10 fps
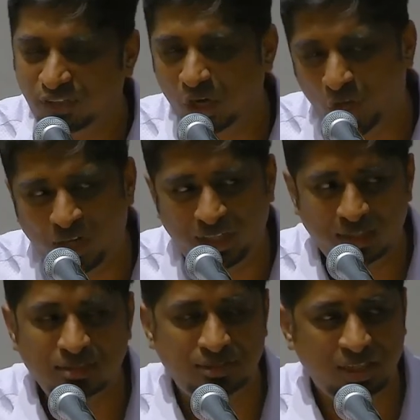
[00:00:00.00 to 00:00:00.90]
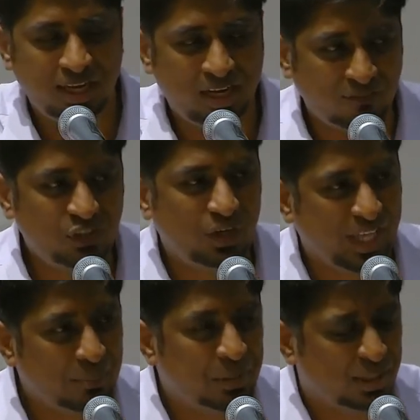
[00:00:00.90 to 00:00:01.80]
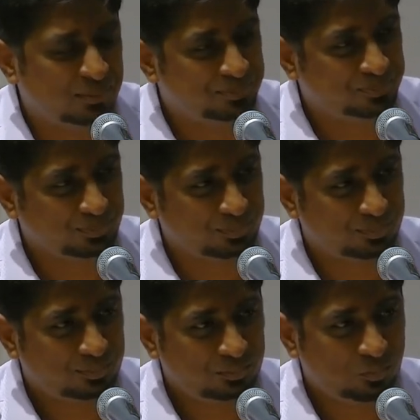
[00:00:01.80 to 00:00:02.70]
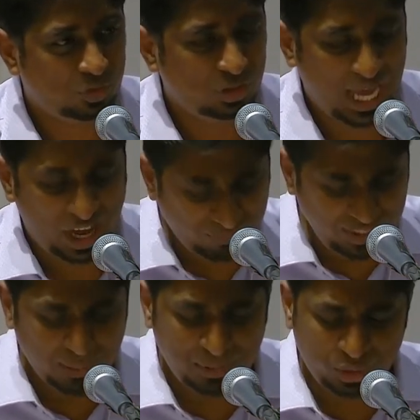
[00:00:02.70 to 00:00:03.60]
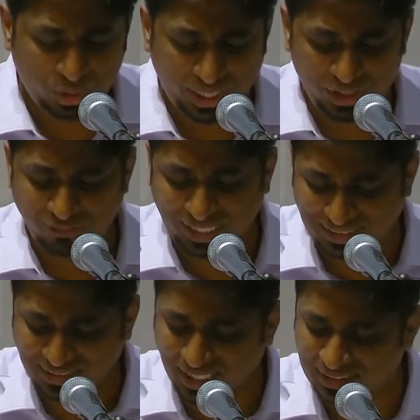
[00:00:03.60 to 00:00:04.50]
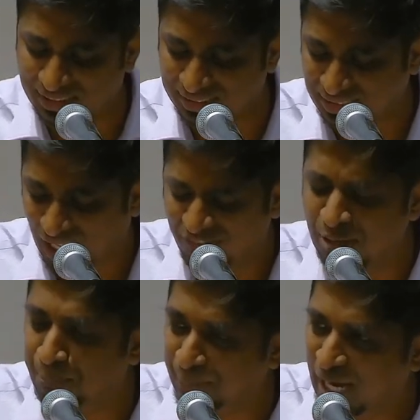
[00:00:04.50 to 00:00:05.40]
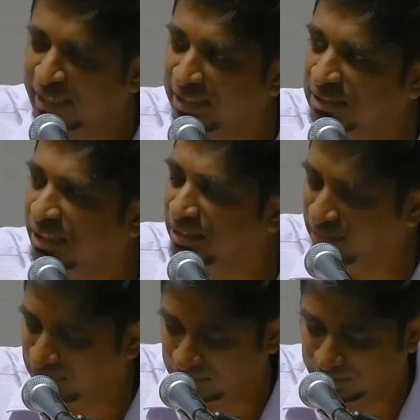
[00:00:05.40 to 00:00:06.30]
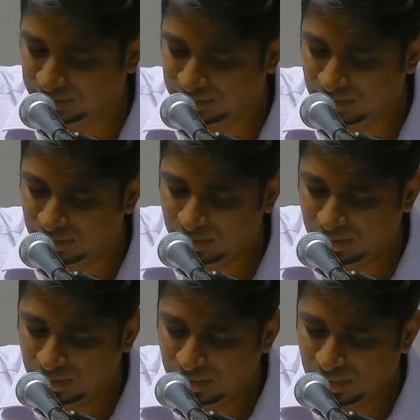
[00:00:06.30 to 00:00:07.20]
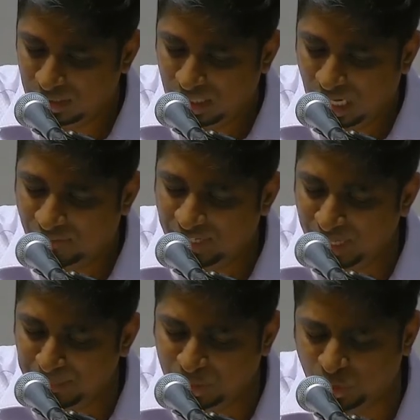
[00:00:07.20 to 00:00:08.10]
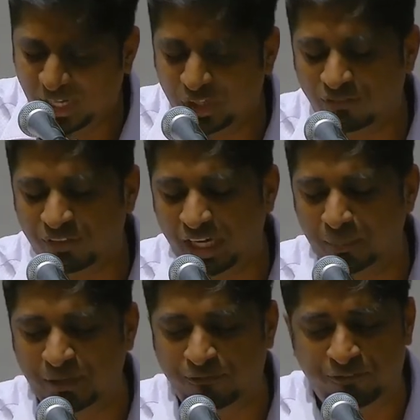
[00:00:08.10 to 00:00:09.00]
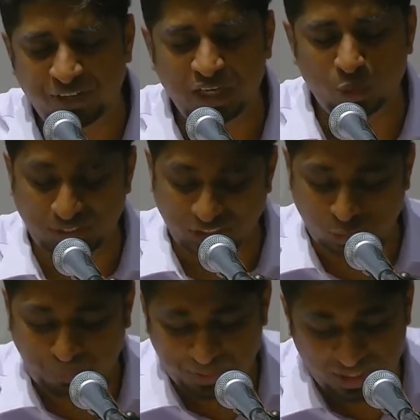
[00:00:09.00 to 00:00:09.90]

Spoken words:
Love the Lord and love your neighbor. Are we able to kind of exercise this? Are we practicing this? Are we able to kind of really be filled with the